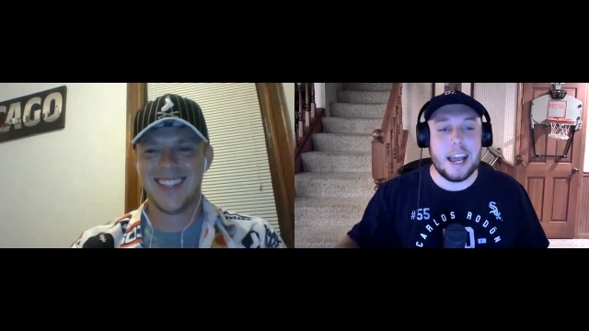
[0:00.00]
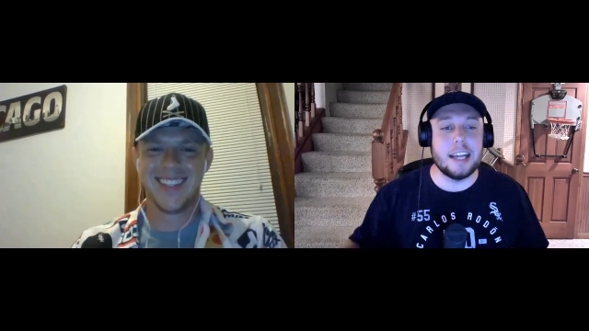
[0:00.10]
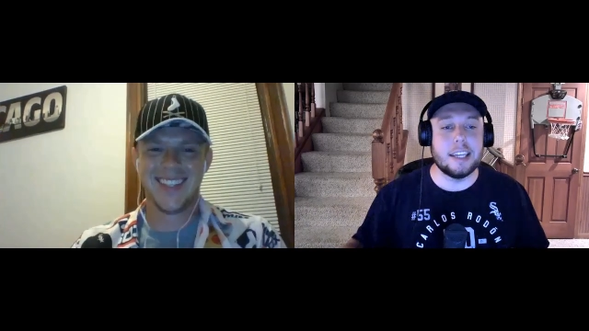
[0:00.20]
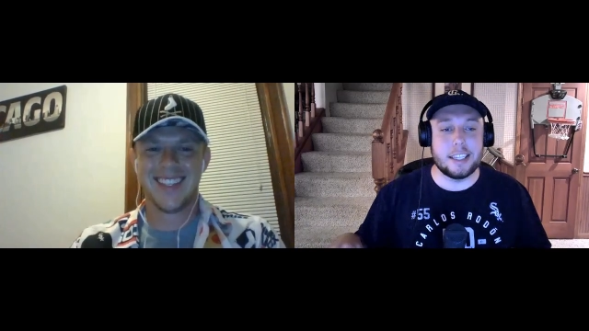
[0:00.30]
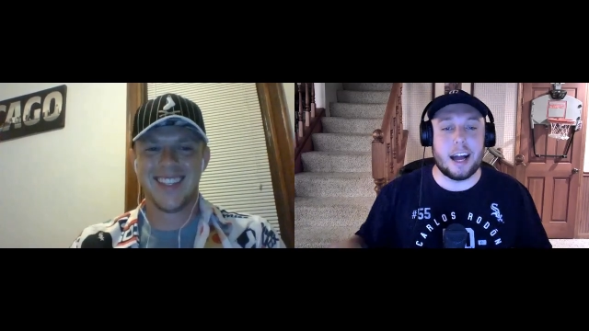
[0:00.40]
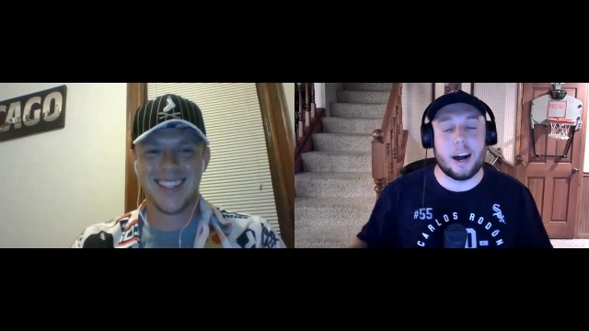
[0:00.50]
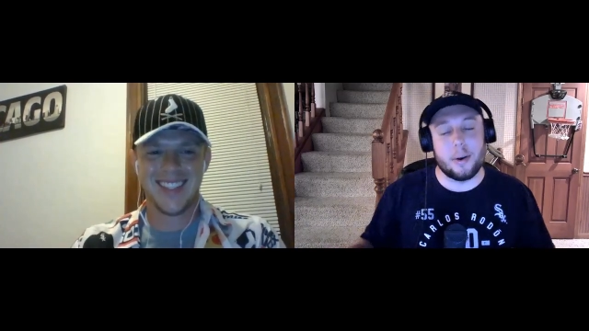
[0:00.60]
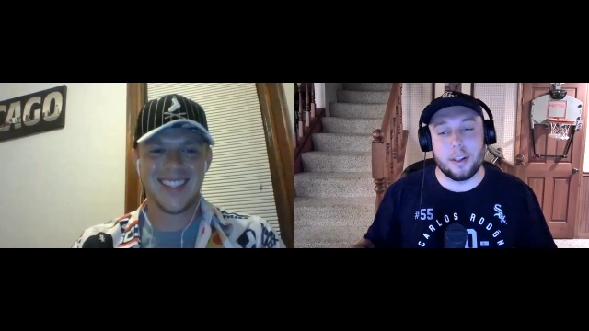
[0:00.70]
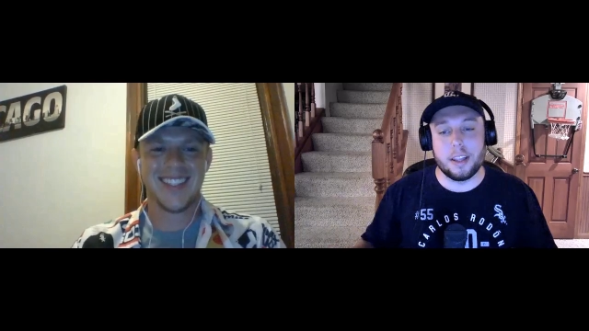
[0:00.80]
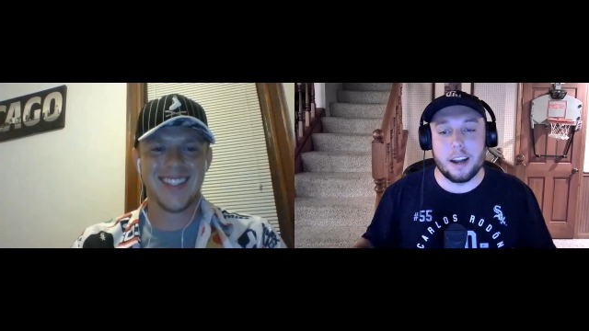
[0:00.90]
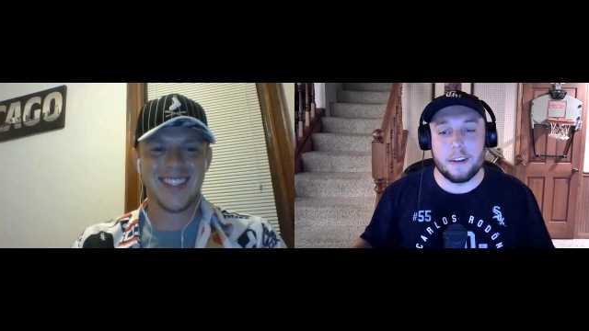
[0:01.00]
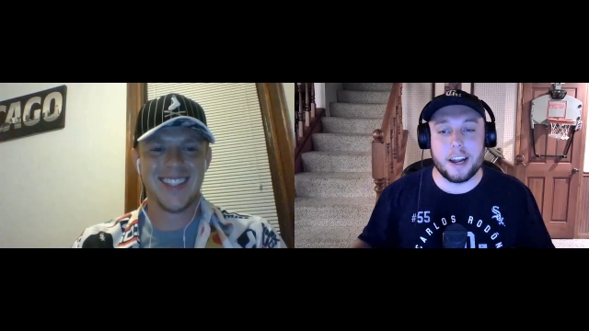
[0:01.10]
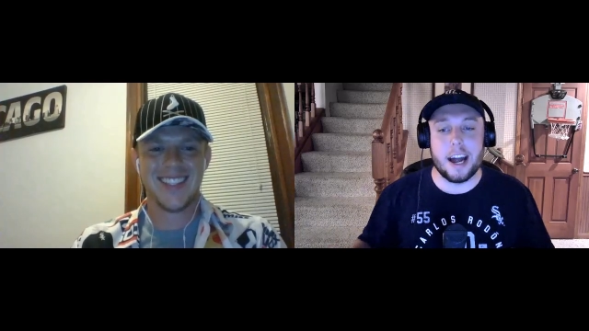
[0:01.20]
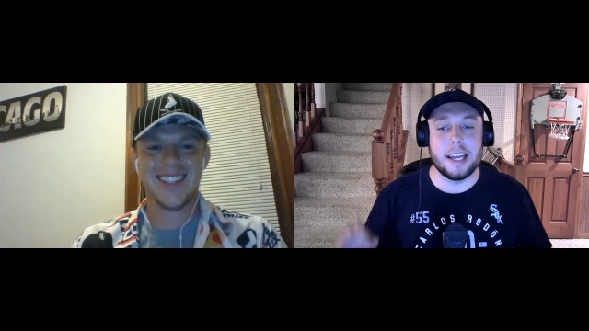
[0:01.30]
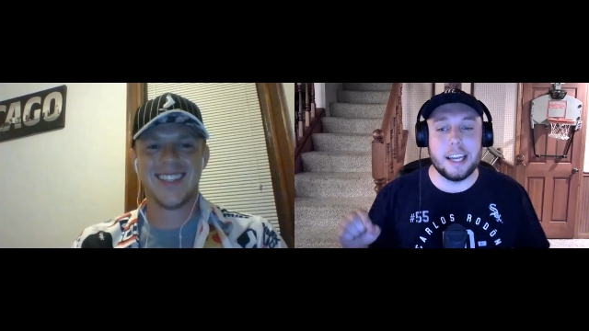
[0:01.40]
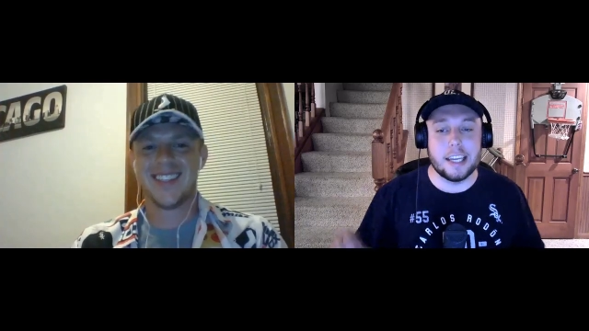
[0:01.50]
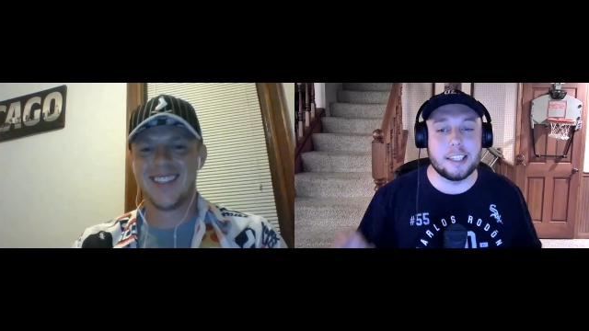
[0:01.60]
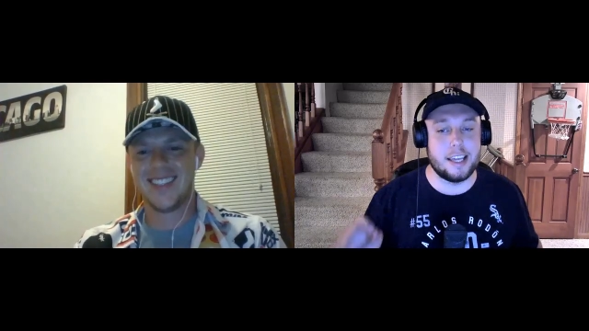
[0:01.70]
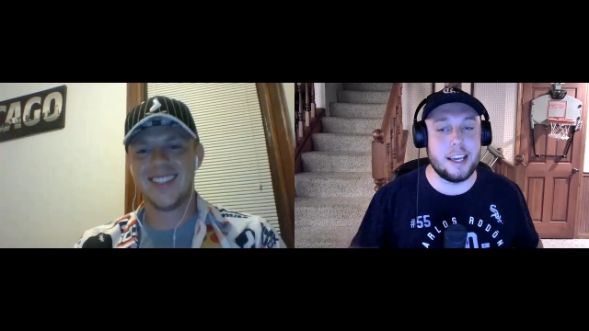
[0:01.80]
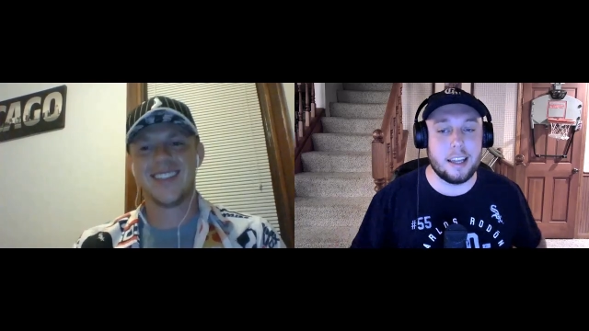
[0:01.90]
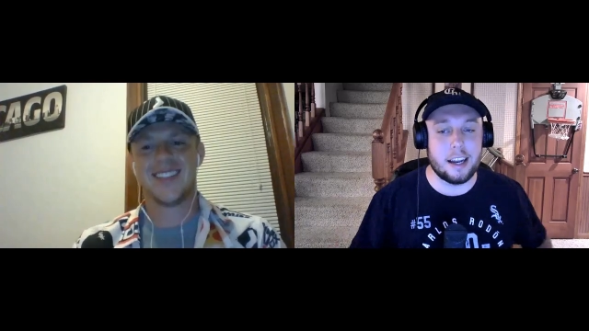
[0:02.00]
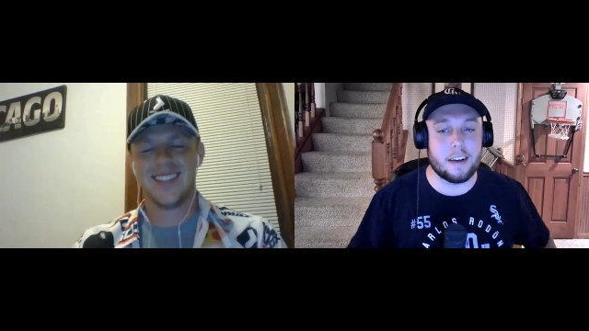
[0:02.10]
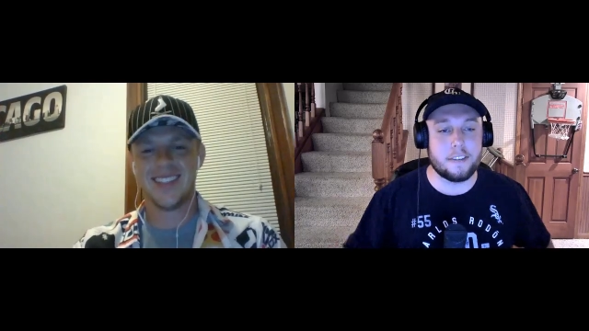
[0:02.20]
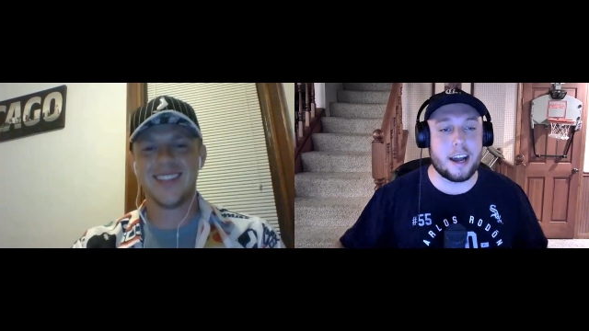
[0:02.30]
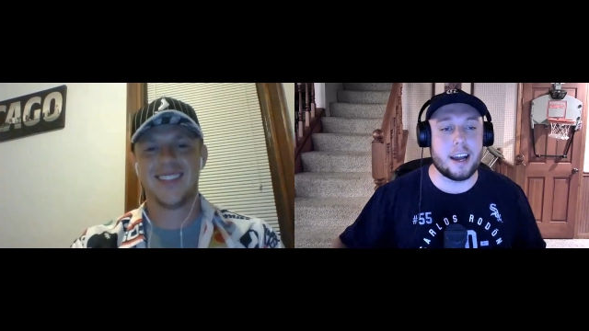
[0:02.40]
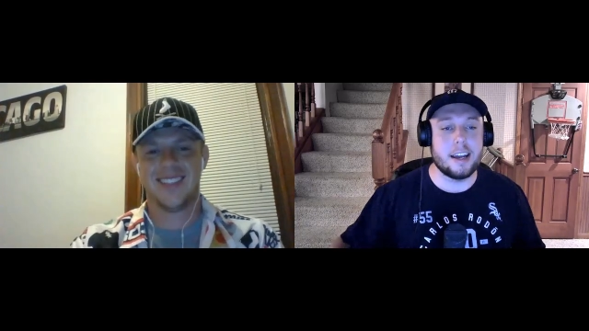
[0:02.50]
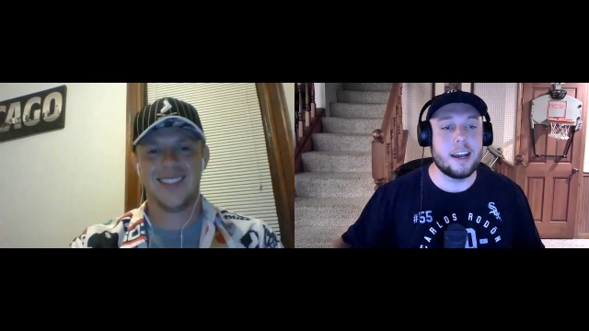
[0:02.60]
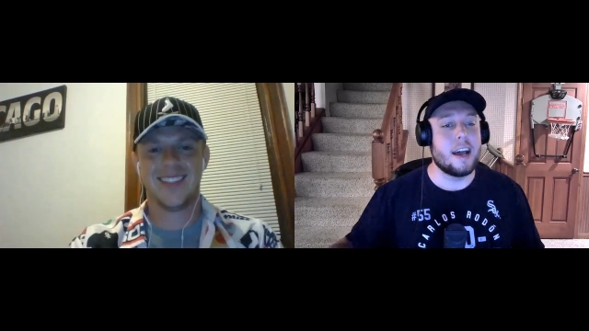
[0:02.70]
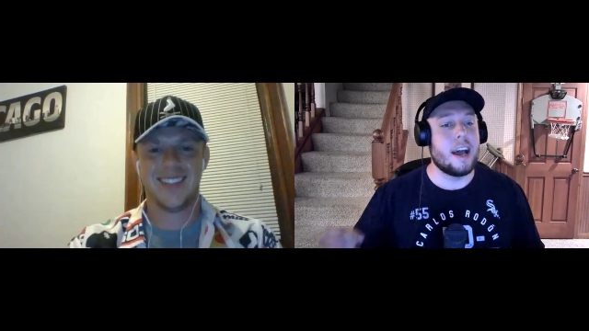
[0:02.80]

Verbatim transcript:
Speaker 1: is our leadoff guy. He is the leadoff guy.